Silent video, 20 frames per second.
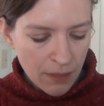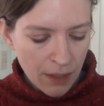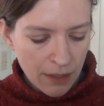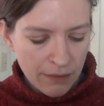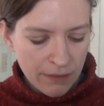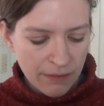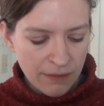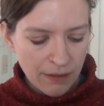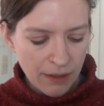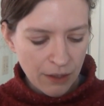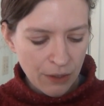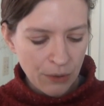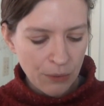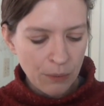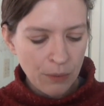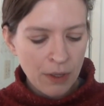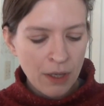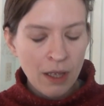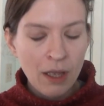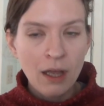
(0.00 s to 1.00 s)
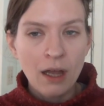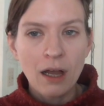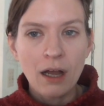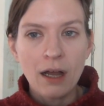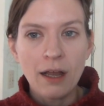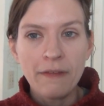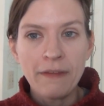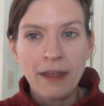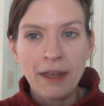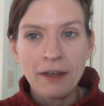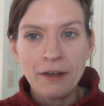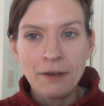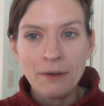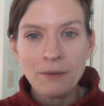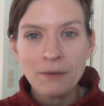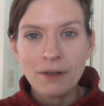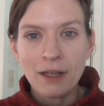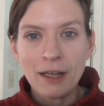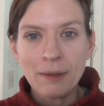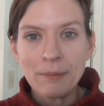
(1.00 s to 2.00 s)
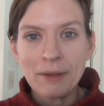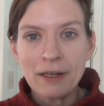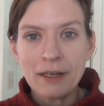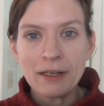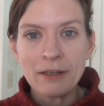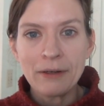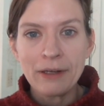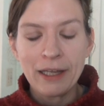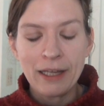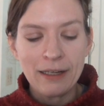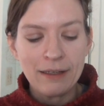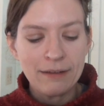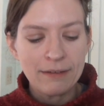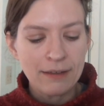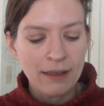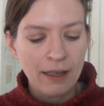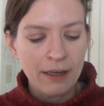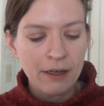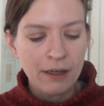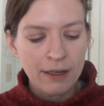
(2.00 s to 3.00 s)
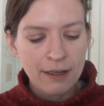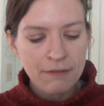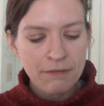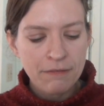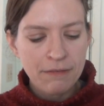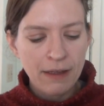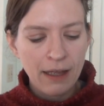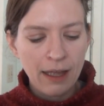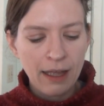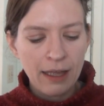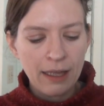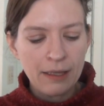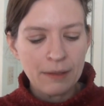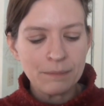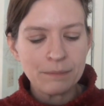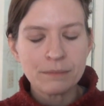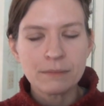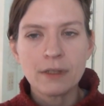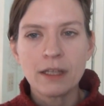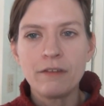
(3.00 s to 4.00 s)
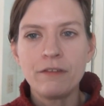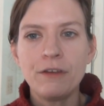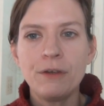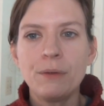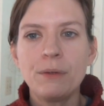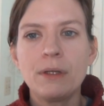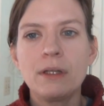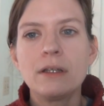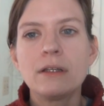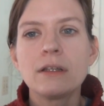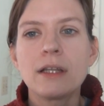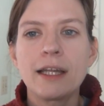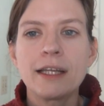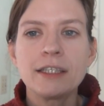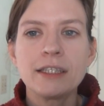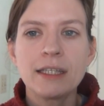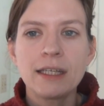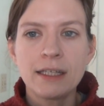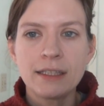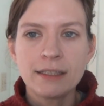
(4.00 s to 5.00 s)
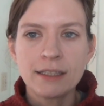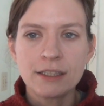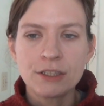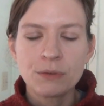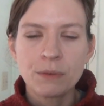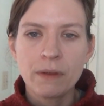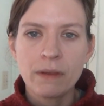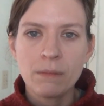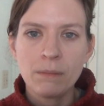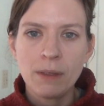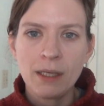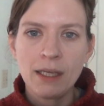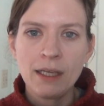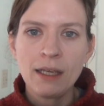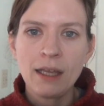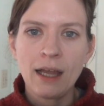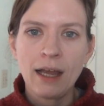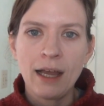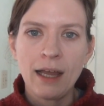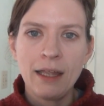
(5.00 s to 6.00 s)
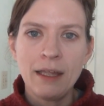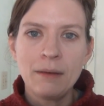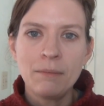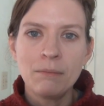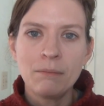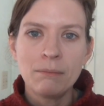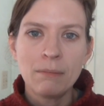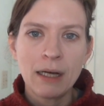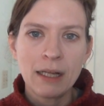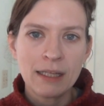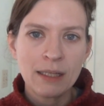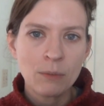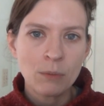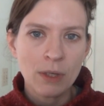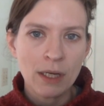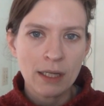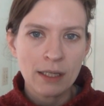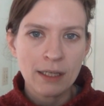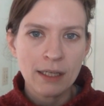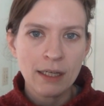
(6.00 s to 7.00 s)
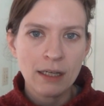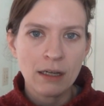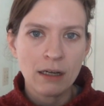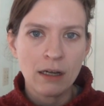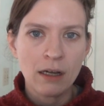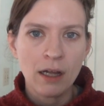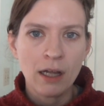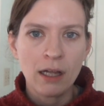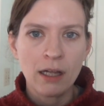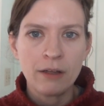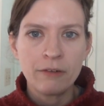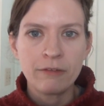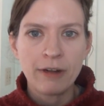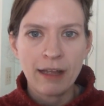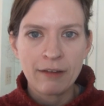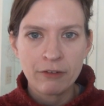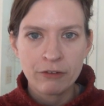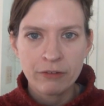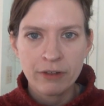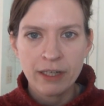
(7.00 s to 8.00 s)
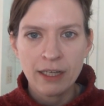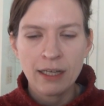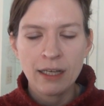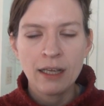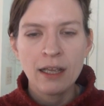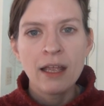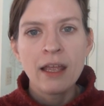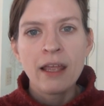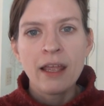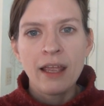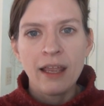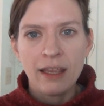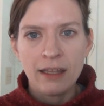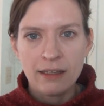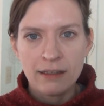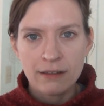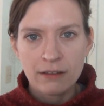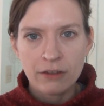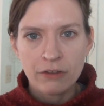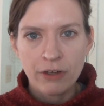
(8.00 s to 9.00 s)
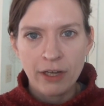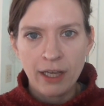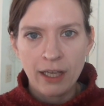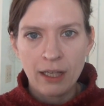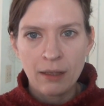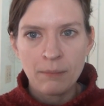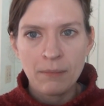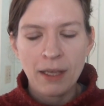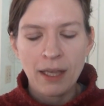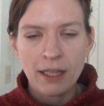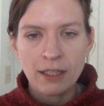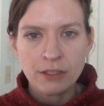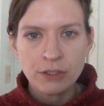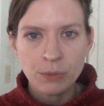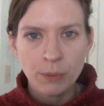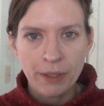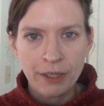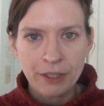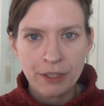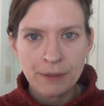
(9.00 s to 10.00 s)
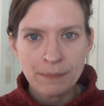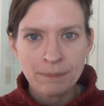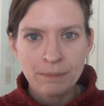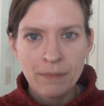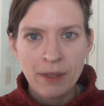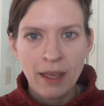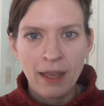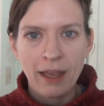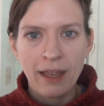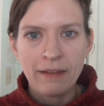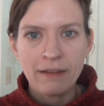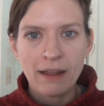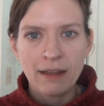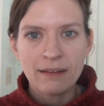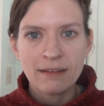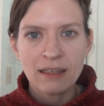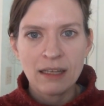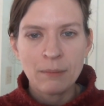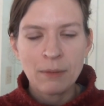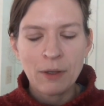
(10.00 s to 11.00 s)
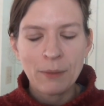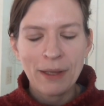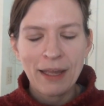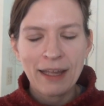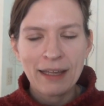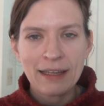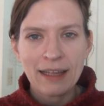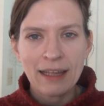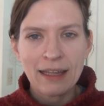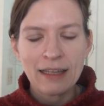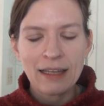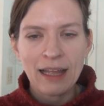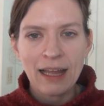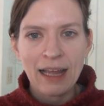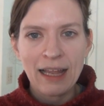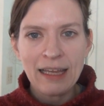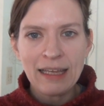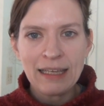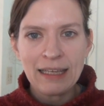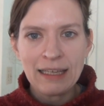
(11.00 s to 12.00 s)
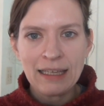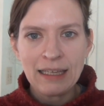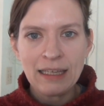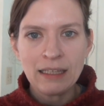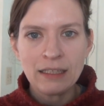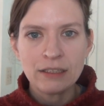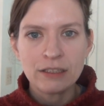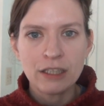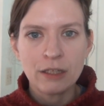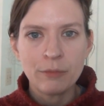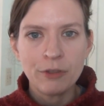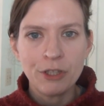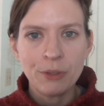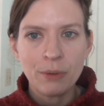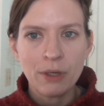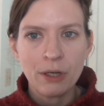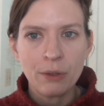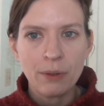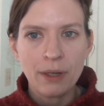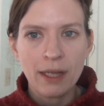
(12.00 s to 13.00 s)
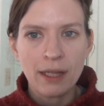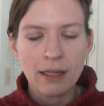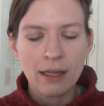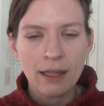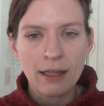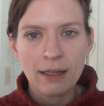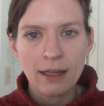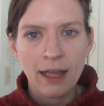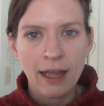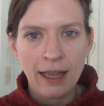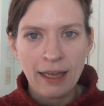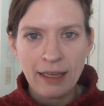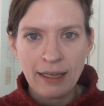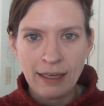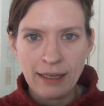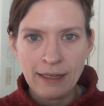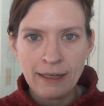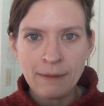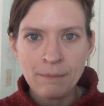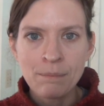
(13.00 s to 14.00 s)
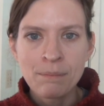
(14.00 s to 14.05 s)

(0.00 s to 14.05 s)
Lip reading: So on that note, I'm going to go ahead and sign off. If you would like to get in touch with me, I am Molly Wally on Ravelry, Instagram, and Twitter. And that's MOLLIEWOLLIE.